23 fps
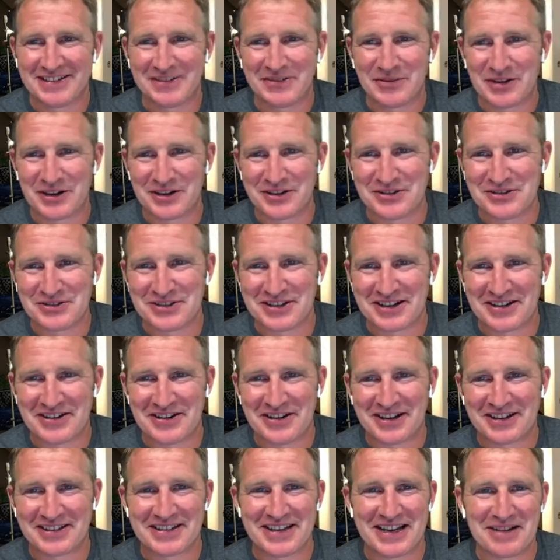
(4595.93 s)
we can use the
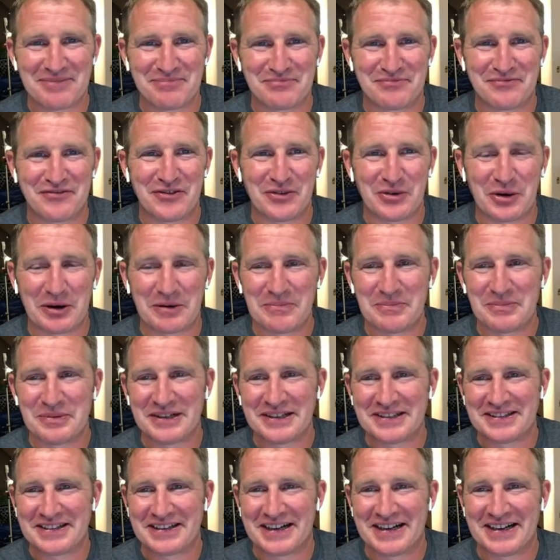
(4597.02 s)
content for.
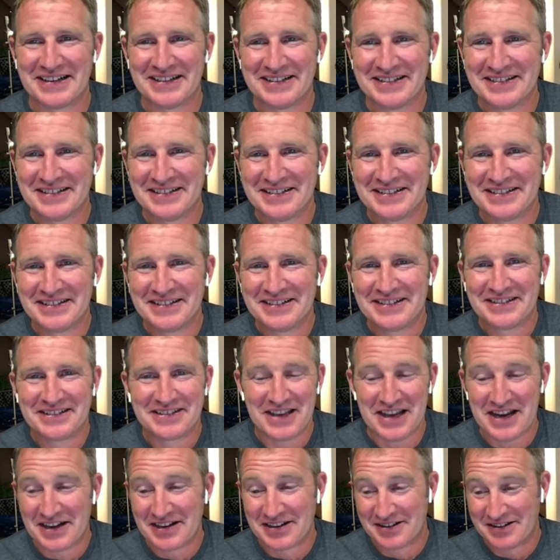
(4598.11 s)
But uh,
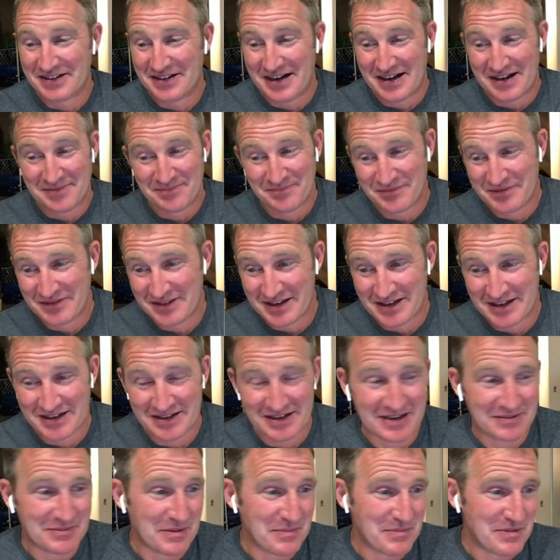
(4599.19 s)
yeah, I'm uh,
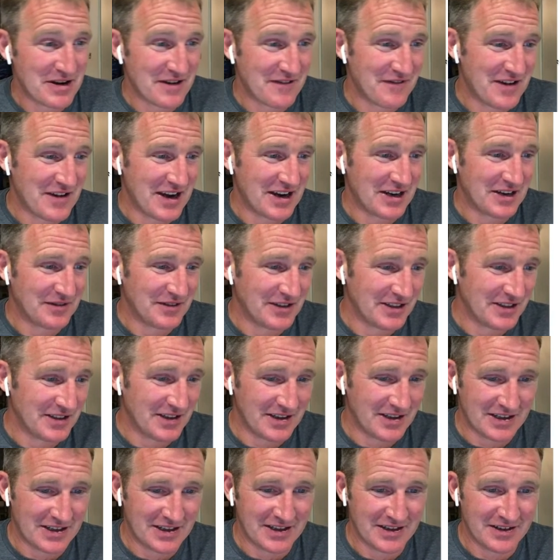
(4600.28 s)
I'm a big fan of it.
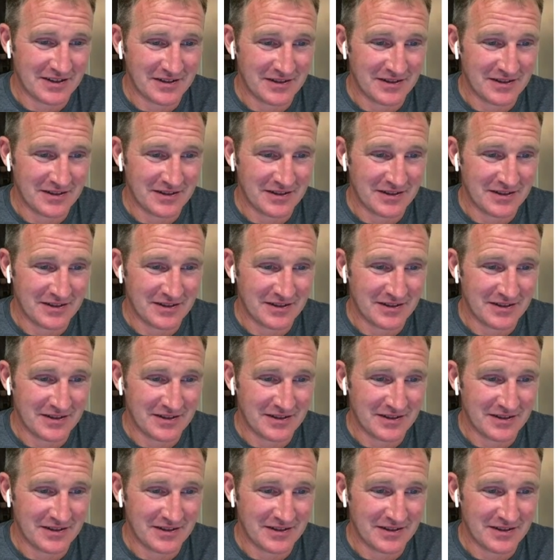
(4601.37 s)
Uh,